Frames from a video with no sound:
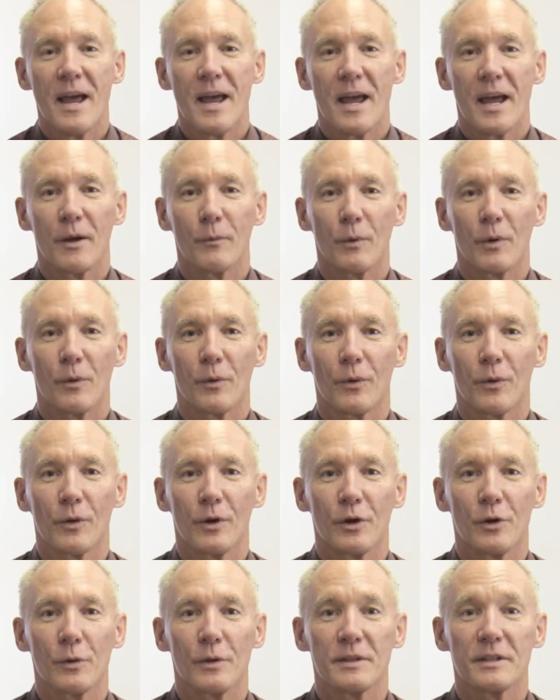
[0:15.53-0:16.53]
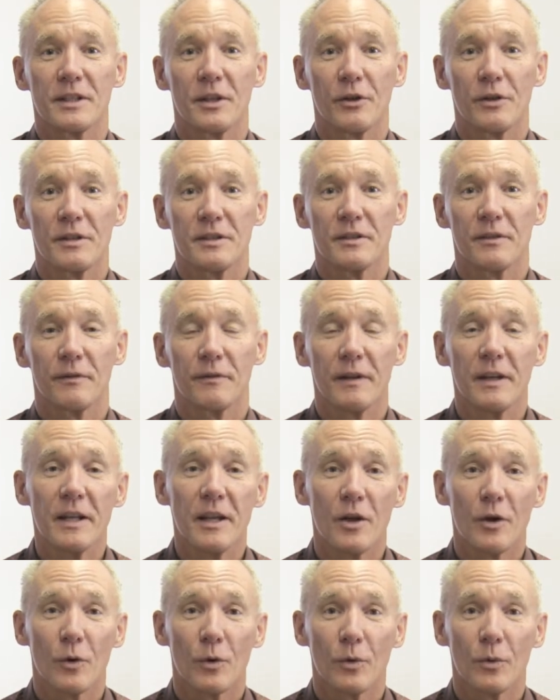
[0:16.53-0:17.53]
And we were going to do a series of
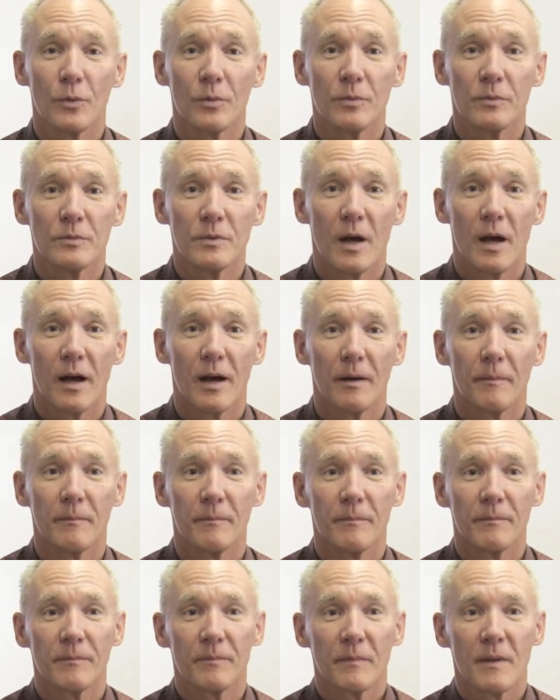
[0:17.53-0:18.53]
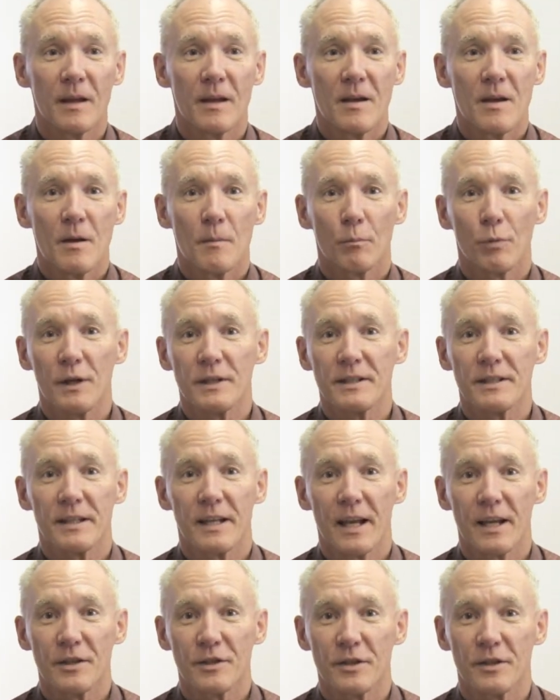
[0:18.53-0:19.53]
video
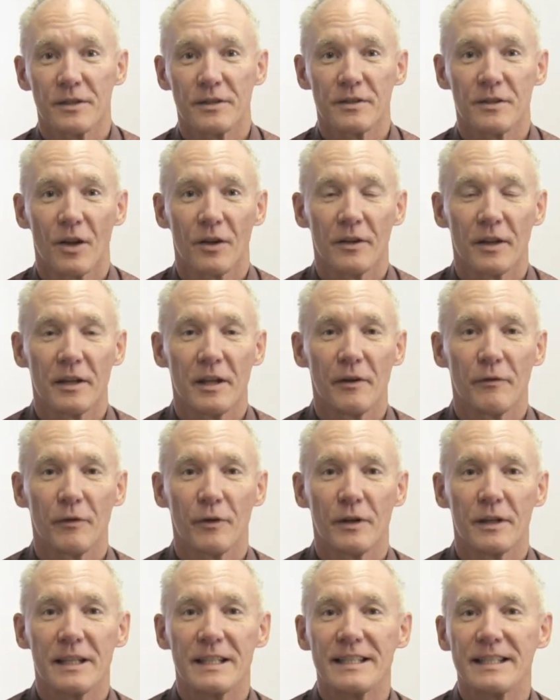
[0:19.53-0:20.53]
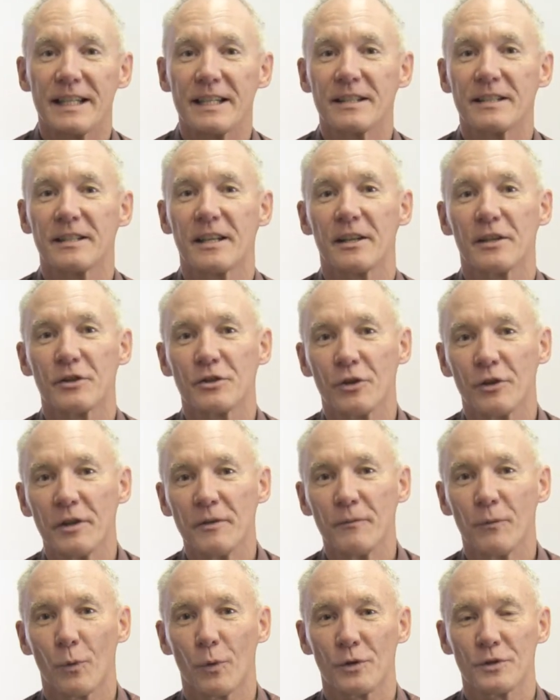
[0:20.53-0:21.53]
presentations on the different diseases that you
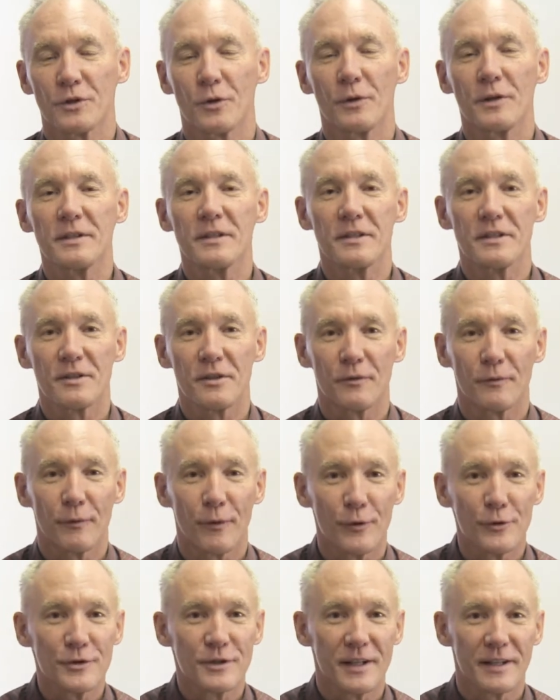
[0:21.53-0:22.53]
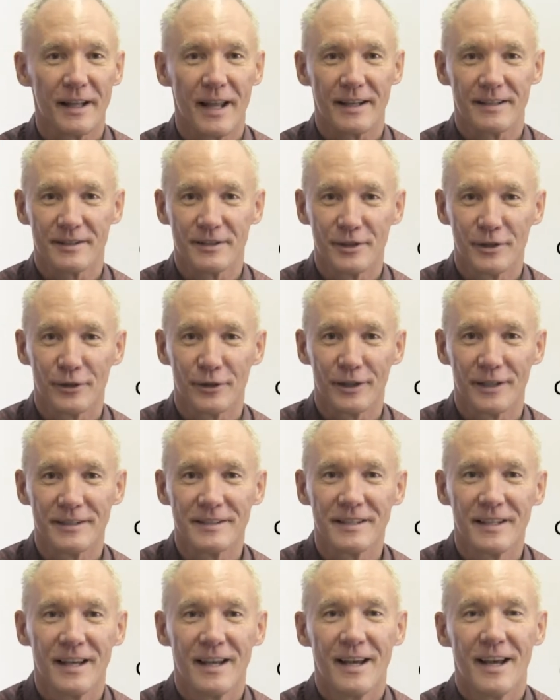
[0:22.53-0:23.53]
screen for. So this is the first in that
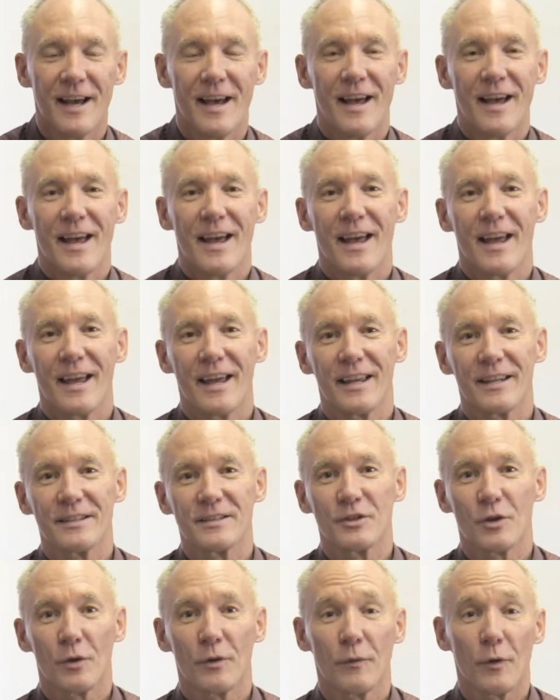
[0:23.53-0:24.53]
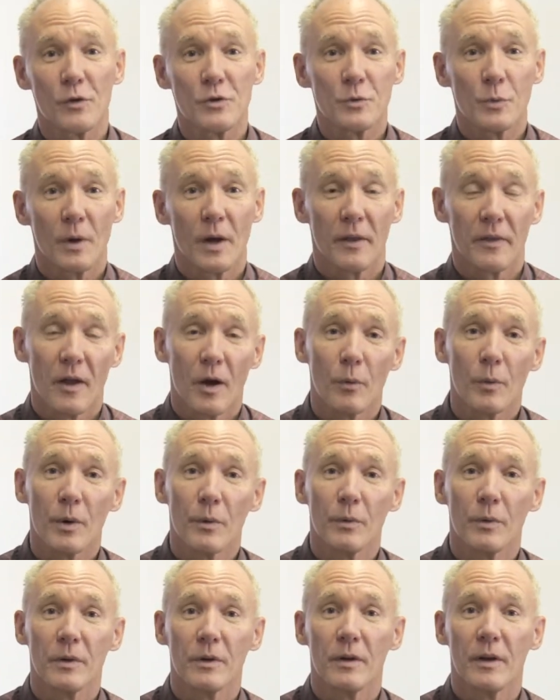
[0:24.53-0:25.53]
series. And so the first one I thought
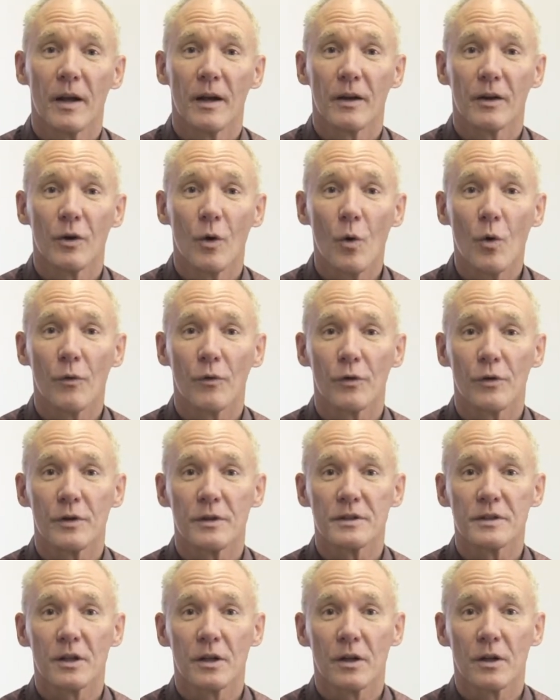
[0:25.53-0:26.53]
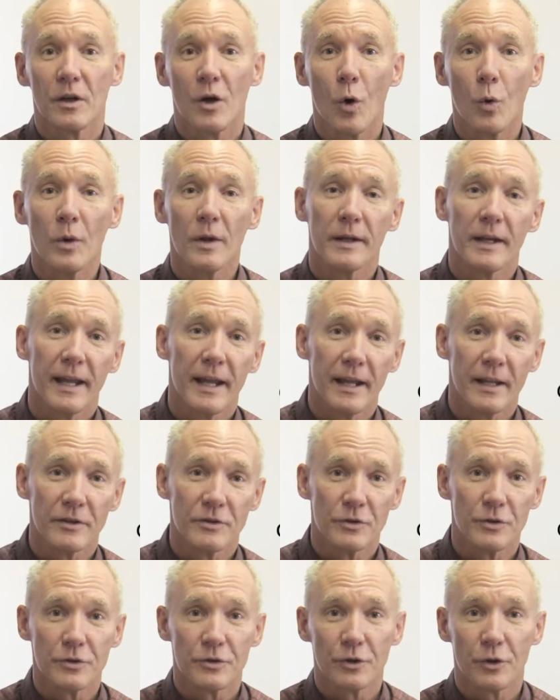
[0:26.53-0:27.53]
we would go over is colon
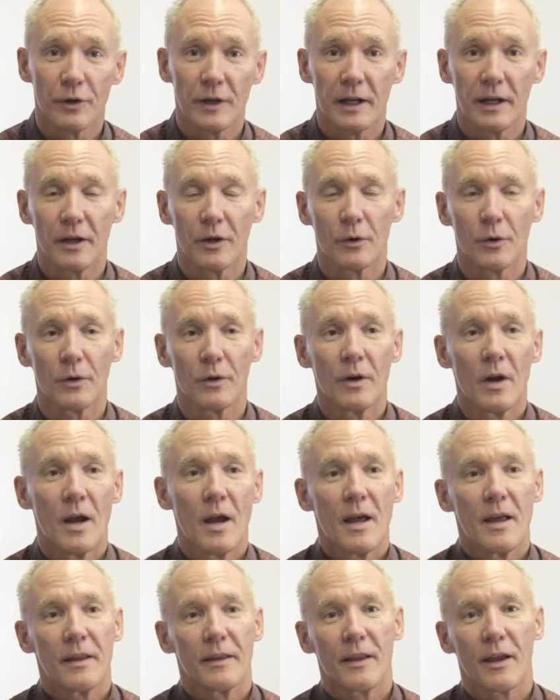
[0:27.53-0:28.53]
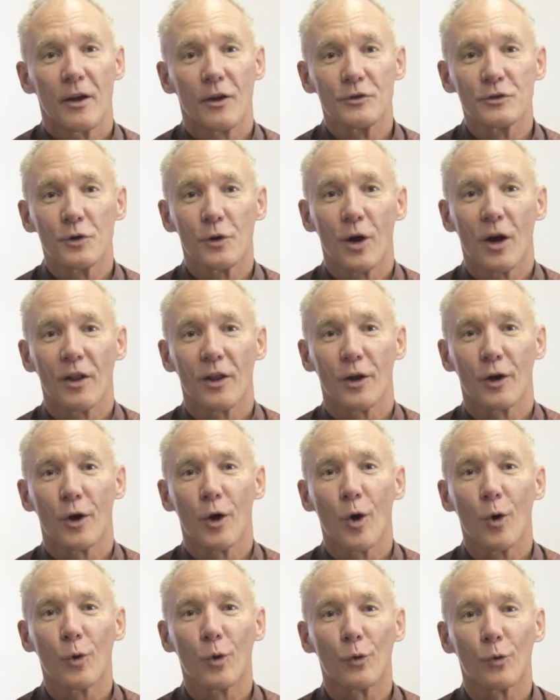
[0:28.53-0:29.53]
cancer screening, or they also call it
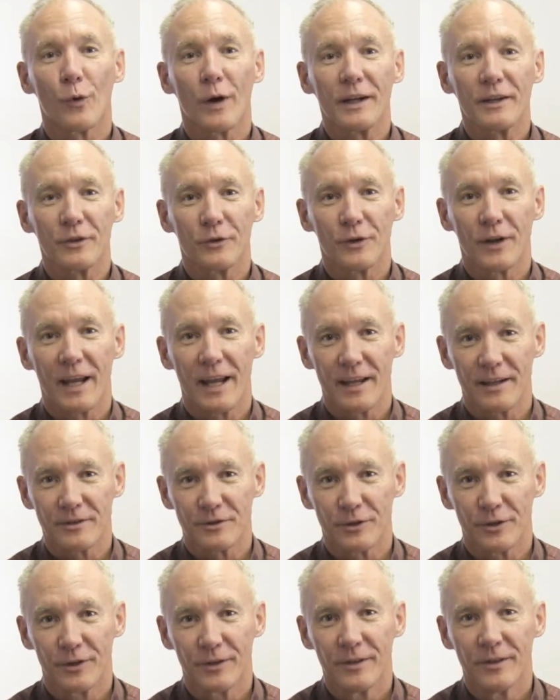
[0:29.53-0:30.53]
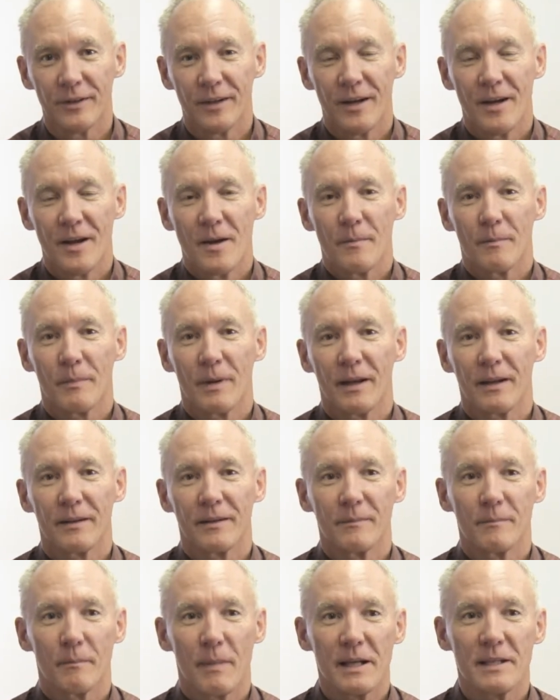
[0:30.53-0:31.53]
colorectal cancer. But
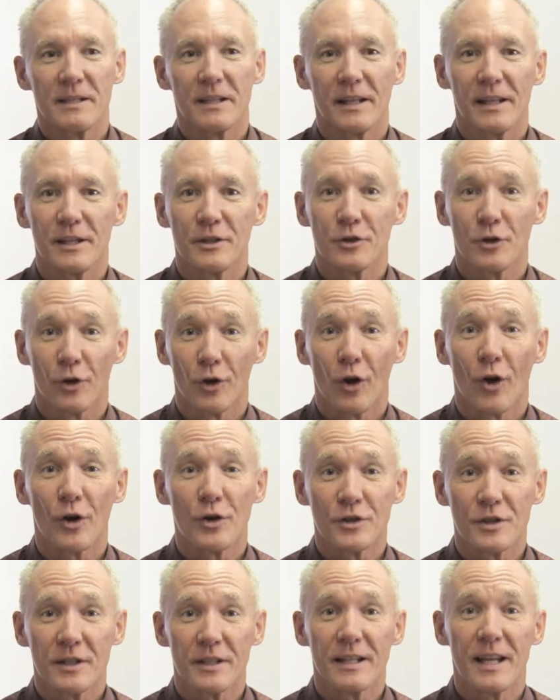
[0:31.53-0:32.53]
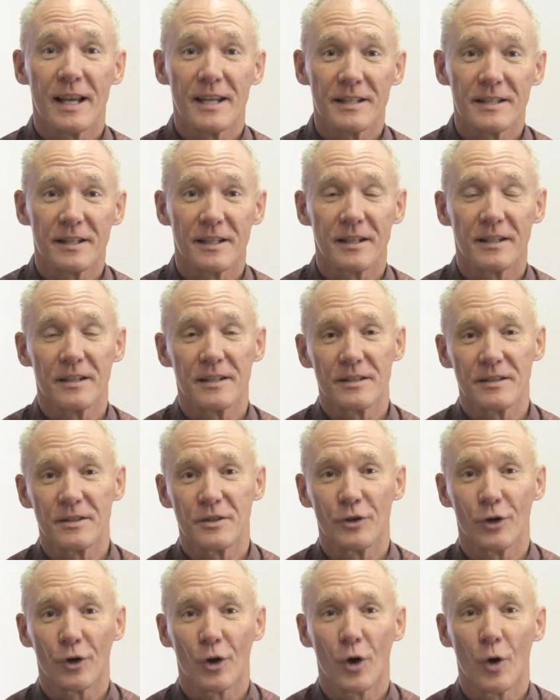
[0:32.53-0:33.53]
basically it's your large intestine
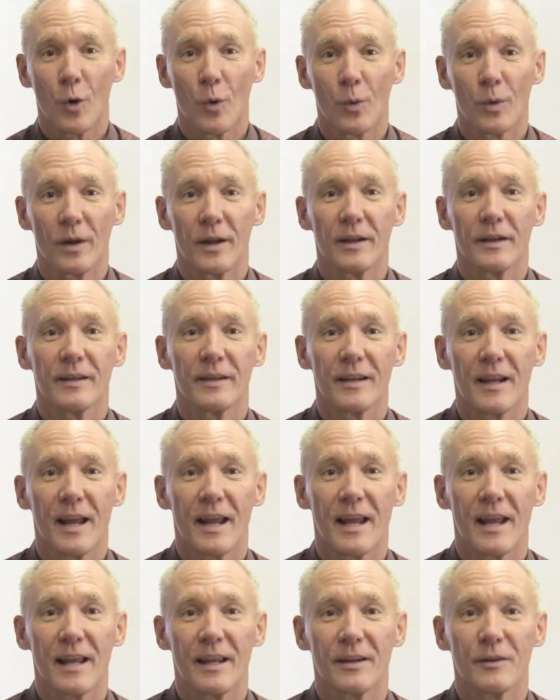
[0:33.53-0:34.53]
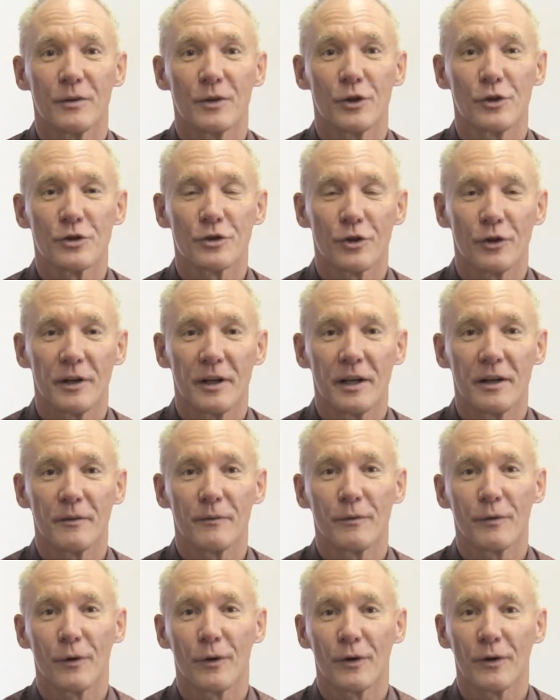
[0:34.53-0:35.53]
is your colon, and you're screening
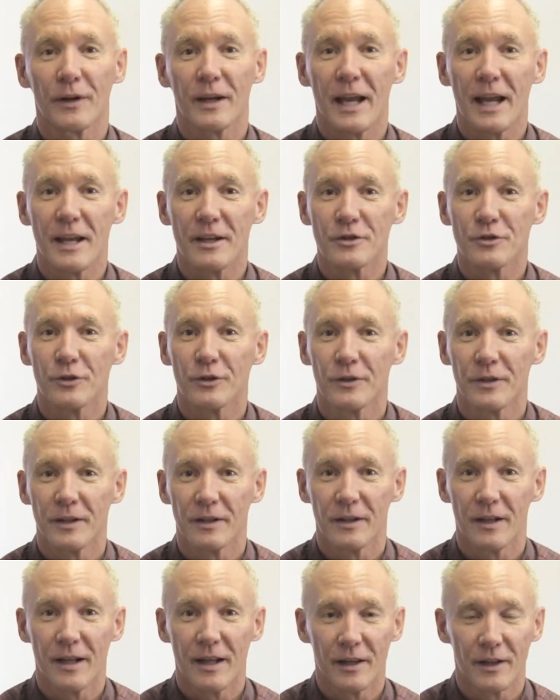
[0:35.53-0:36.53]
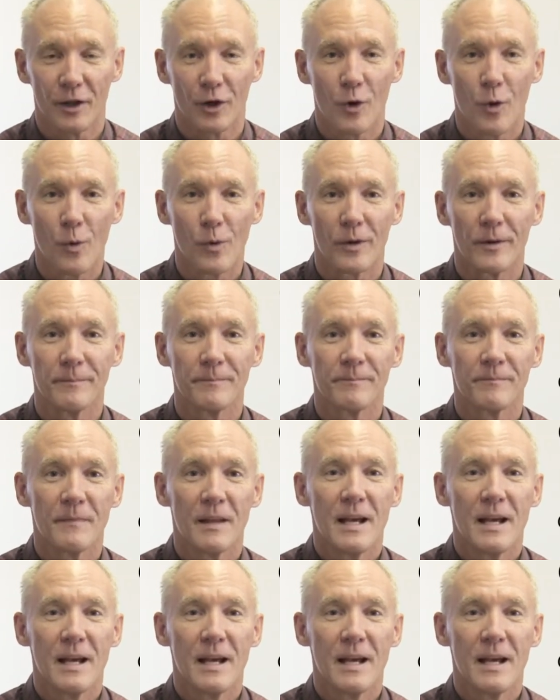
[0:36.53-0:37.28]
for cancer in the colon.